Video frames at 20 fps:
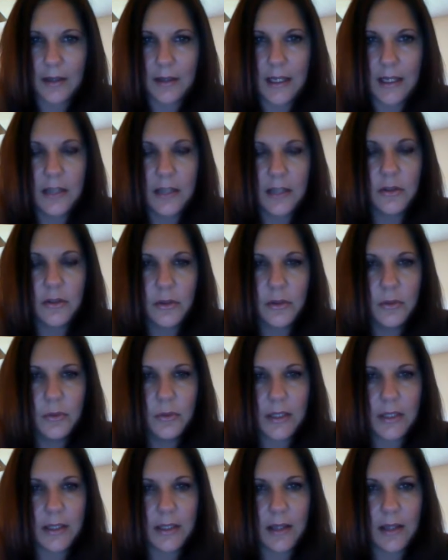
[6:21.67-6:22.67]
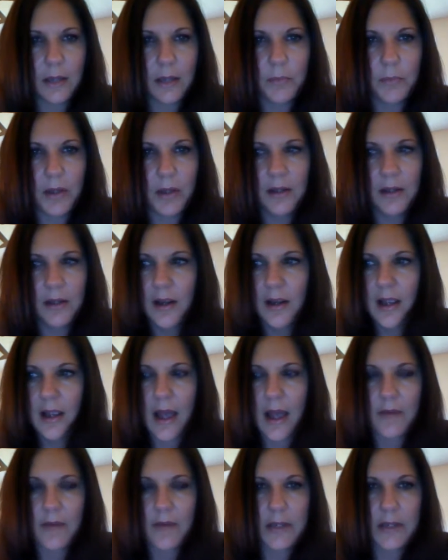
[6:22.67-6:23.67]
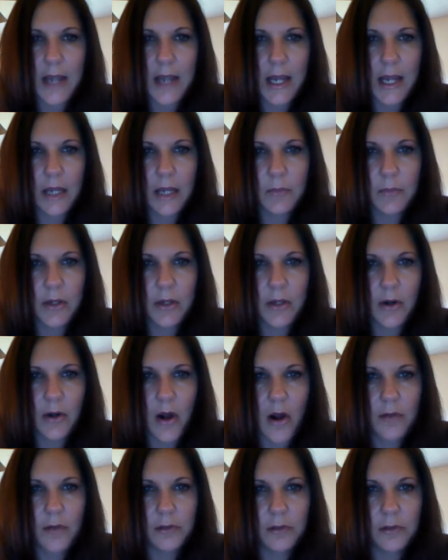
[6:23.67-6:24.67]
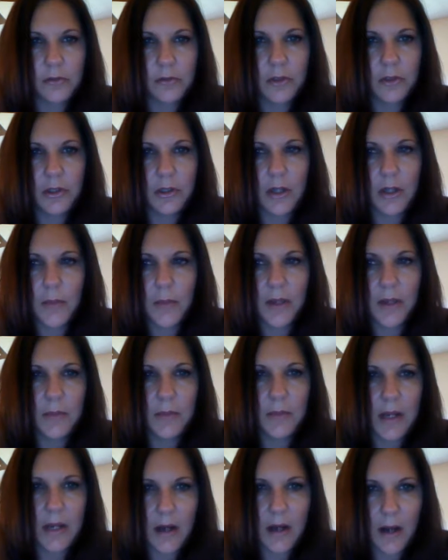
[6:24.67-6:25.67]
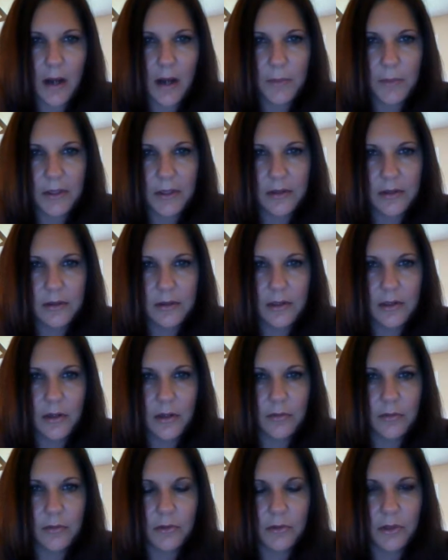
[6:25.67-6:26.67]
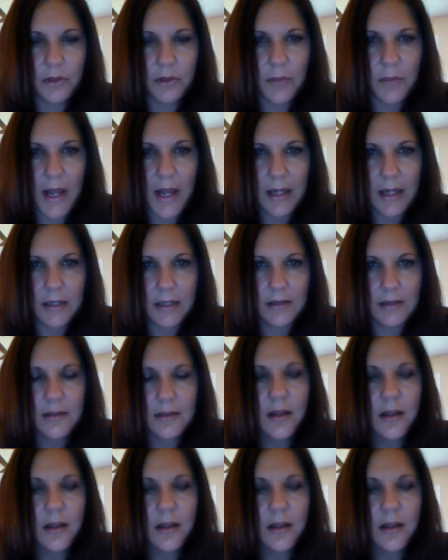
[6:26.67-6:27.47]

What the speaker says: They didn't do anything but have a name and an office for you to come in and make copies, for your packets.